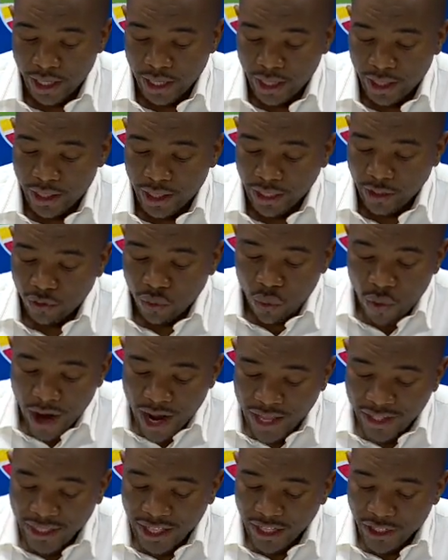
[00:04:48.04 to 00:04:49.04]
that
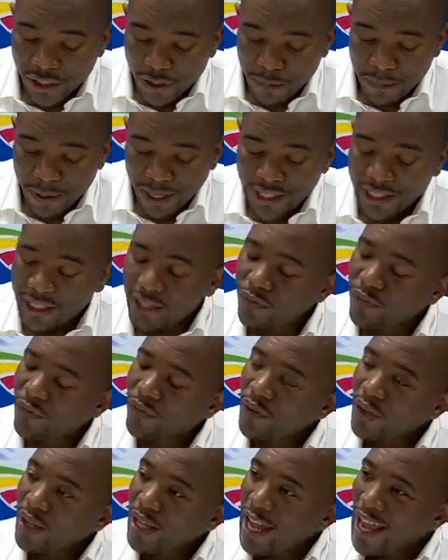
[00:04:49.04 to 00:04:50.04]
where the respective
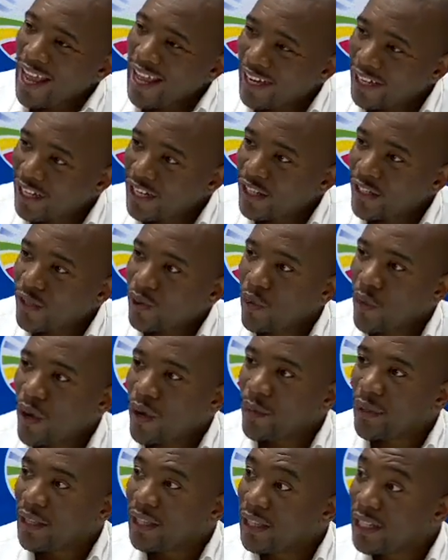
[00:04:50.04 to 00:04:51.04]
areas where
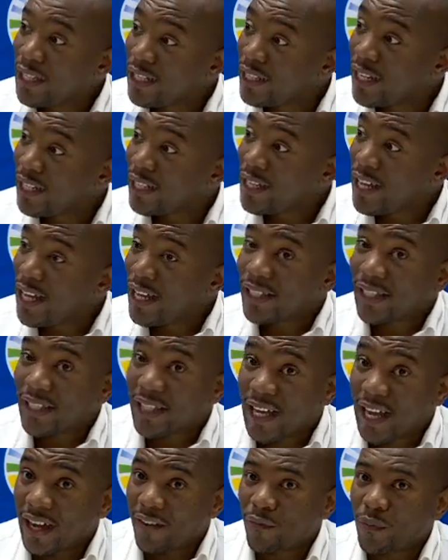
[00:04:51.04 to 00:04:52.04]
with the DAs
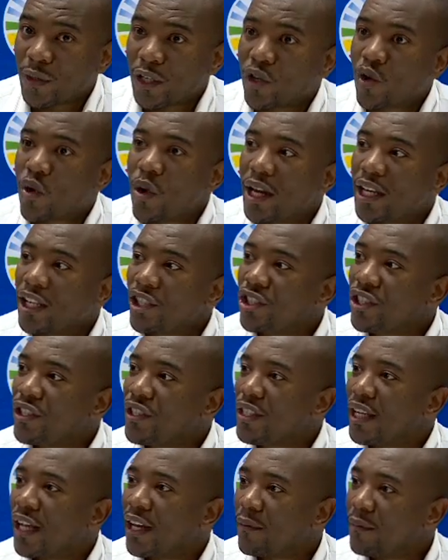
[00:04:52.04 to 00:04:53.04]
in government,
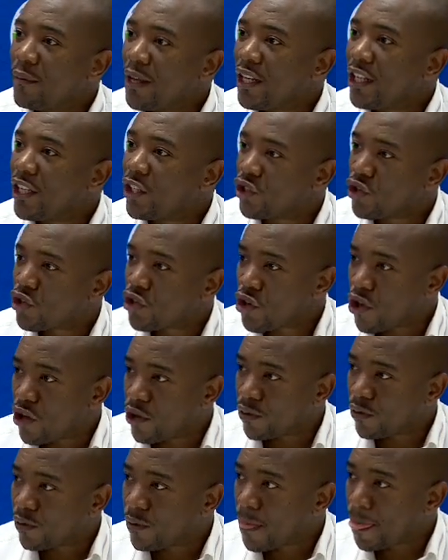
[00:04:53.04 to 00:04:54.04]
coalitions are remaining strong.
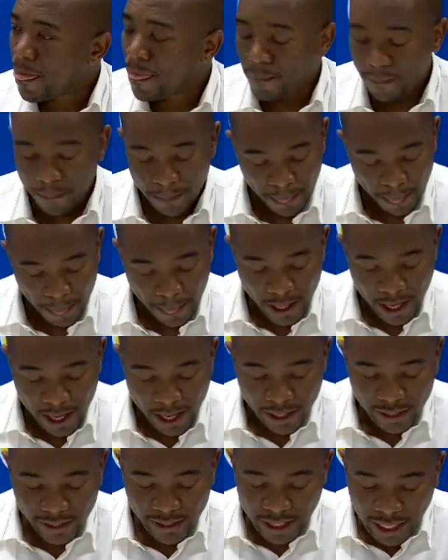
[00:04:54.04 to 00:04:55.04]

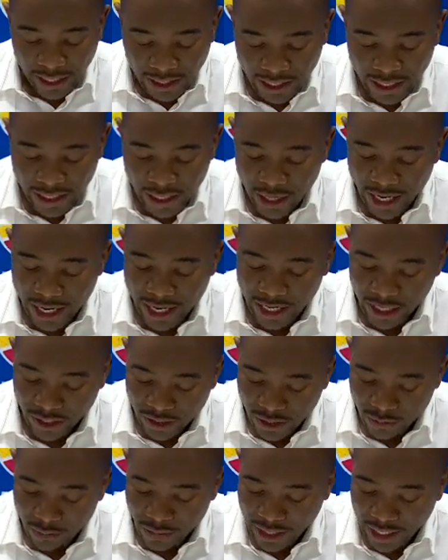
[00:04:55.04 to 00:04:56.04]
Starting in
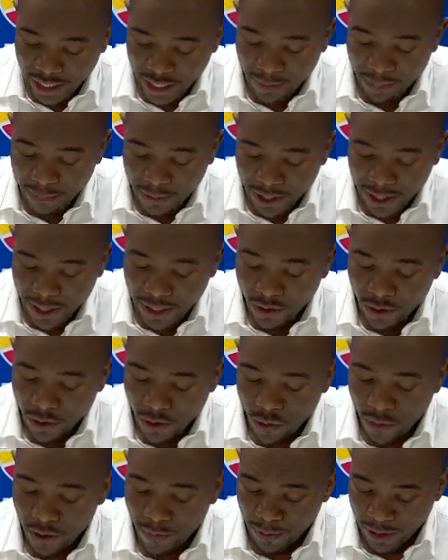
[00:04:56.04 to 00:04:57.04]
Nelson Mandela Bay,
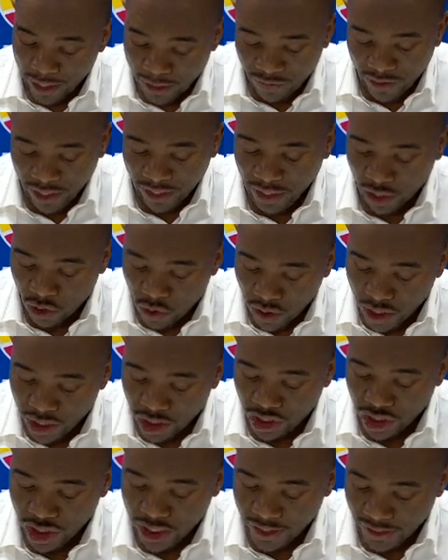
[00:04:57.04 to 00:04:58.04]
we believe that the
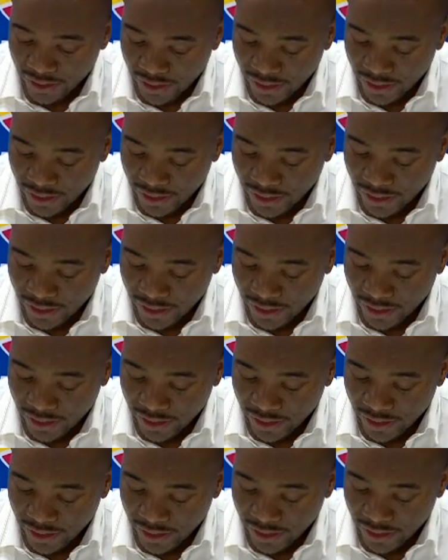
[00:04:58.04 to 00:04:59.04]
coalition is stable. All
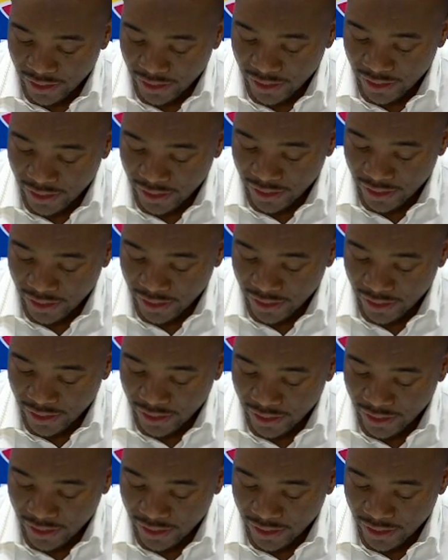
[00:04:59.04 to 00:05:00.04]
coalition partners
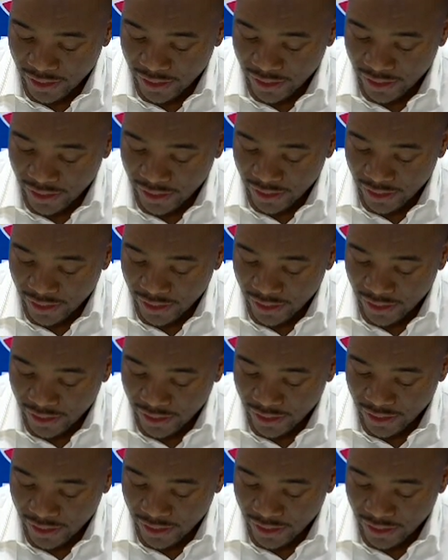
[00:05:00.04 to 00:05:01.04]
are working
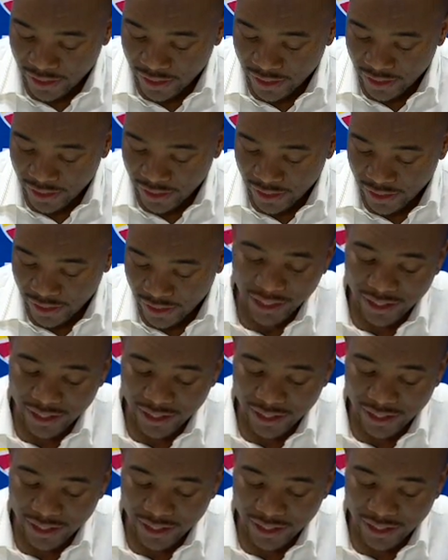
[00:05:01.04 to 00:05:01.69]
together to bring the